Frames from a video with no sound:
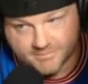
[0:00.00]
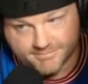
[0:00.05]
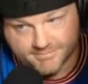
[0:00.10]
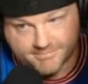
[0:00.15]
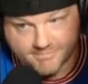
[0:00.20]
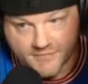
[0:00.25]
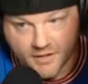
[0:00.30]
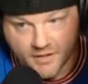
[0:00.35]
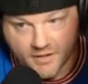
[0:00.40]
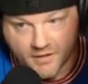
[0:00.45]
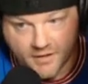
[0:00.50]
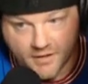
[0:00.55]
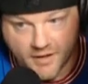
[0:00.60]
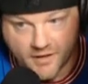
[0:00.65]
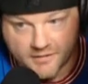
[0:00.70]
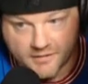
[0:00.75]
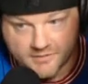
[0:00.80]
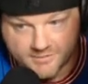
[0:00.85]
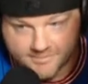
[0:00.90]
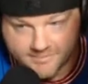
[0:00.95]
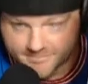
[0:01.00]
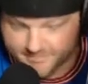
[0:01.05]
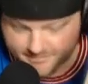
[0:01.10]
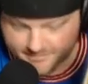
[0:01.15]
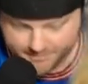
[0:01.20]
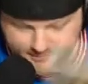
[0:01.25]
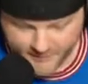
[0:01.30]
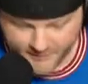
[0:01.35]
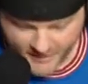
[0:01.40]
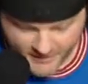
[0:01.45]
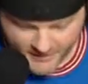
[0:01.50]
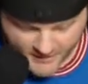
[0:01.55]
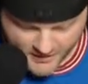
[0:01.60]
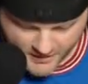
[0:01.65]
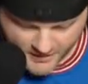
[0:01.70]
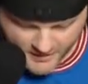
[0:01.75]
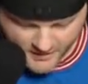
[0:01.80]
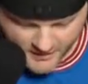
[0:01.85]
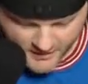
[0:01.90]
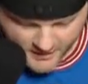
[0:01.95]
There you go.
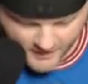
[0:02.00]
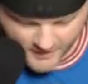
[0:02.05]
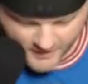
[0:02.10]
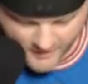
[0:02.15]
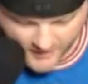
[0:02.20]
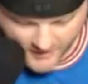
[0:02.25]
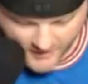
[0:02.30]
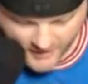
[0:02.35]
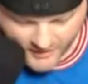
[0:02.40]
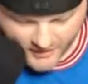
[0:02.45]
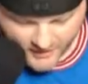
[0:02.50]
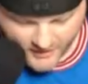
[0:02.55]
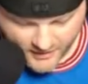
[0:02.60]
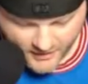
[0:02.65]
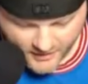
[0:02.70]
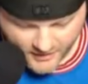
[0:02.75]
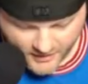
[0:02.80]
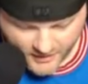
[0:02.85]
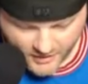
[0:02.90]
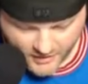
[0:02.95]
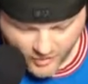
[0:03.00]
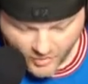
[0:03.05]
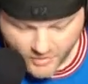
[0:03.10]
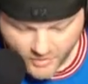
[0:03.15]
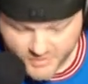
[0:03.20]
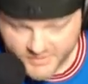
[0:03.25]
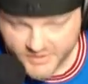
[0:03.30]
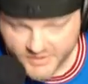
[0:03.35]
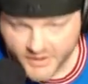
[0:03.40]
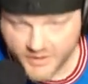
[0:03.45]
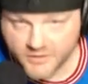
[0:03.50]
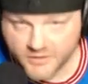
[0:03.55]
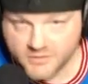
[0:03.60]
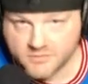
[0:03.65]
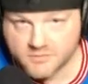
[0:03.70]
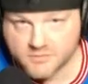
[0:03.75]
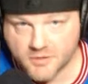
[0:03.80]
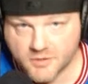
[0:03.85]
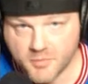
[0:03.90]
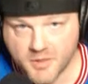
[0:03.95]
And then also
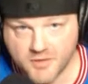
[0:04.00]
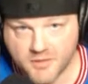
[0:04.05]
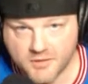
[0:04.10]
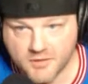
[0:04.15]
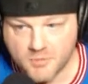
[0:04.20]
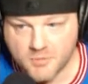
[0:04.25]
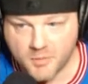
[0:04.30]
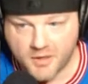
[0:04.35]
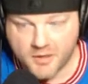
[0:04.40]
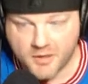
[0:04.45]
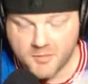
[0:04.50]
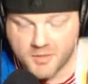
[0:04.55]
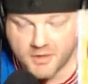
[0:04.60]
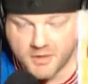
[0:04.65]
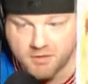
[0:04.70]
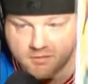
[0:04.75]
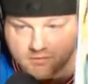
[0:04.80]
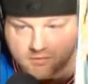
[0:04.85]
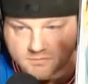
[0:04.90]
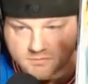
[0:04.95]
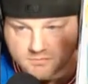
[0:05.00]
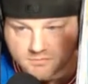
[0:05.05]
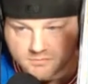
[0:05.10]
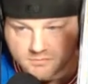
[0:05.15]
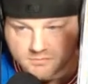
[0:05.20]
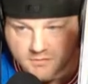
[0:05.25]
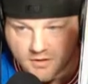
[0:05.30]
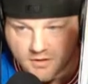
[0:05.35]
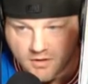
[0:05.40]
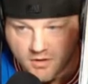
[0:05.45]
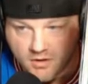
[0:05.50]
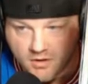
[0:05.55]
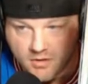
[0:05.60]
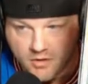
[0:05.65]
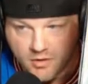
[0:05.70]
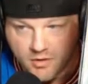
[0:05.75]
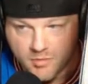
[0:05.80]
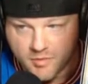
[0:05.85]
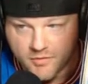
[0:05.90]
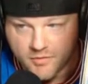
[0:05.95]
Amazing Spider-Man
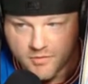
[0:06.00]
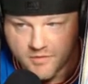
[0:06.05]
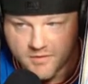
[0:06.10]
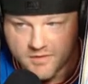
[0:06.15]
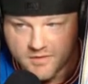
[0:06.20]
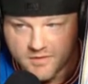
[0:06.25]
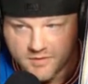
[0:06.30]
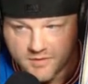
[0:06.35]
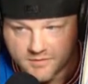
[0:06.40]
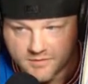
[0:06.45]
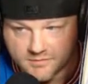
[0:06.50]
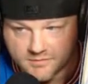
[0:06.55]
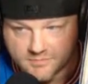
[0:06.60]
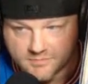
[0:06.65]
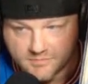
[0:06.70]
number 52.